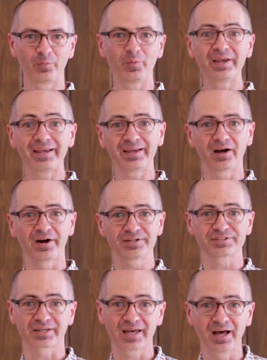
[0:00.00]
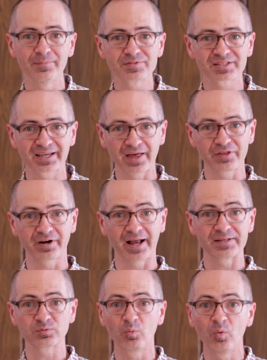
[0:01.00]
We are to come
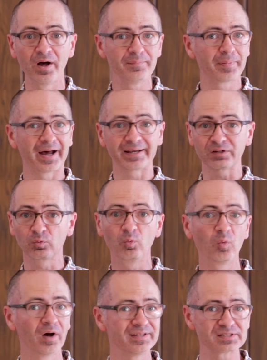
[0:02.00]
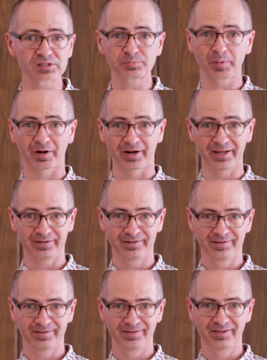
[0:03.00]
together as one body, one Spirit,
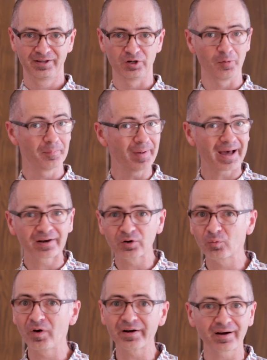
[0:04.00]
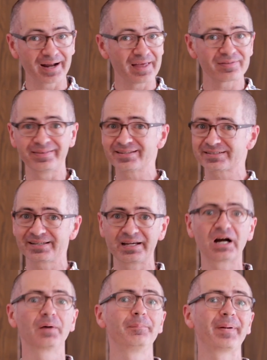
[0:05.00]
no matter what our
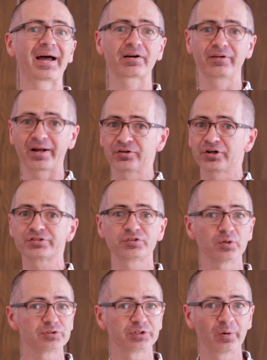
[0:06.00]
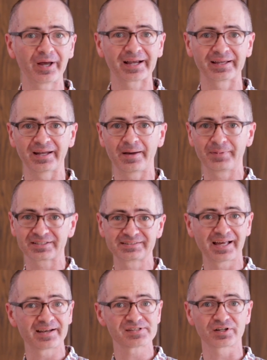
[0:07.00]
ethnicity, our background, our socioeconomic
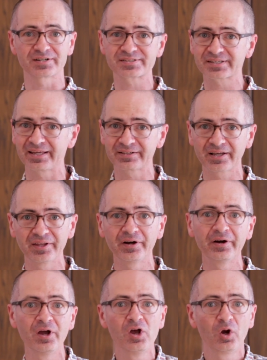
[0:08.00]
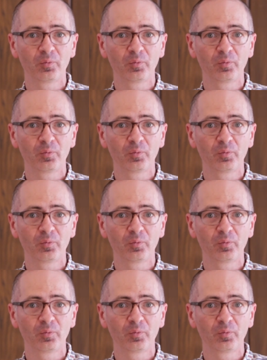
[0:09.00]
status, our skin color,